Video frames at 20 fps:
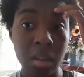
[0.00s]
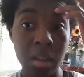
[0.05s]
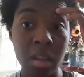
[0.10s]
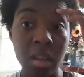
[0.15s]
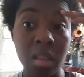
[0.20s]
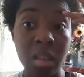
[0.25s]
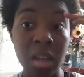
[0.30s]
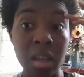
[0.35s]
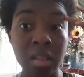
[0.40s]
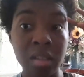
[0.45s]

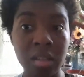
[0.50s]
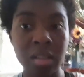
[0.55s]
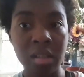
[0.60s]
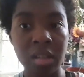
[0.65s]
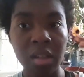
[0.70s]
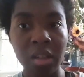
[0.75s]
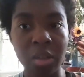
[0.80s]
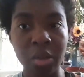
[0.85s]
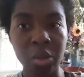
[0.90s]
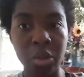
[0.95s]
And
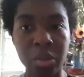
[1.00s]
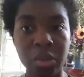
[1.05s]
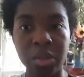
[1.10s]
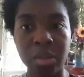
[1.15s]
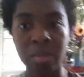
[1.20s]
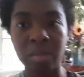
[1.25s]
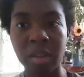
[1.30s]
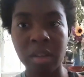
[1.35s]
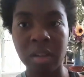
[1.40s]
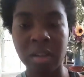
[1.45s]
lastly, here are
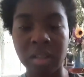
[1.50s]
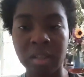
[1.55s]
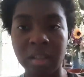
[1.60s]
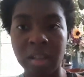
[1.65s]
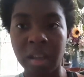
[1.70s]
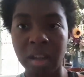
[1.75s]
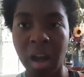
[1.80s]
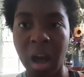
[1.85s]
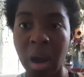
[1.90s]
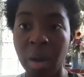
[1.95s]
some things
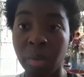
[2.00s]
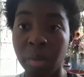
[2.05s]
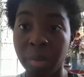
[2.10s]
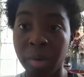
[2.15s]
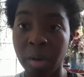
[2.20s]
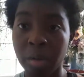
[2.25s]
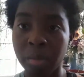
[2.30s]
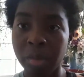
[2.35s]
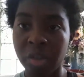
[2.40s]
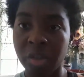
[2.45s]
that I would
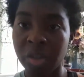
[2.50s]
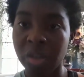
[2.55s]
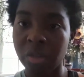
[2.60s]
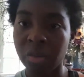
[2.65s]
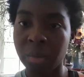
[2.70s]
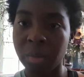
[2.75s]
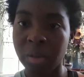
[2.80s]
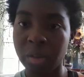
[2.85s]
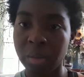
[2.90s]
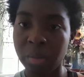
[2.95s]
probably change
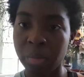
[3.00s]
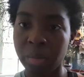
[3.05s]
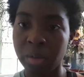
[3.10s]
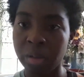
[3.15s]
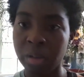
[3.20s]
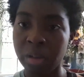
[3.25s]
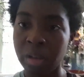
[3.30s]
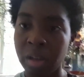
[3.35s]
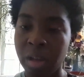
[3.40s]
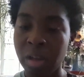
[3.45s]
about the
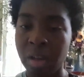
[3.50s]
book.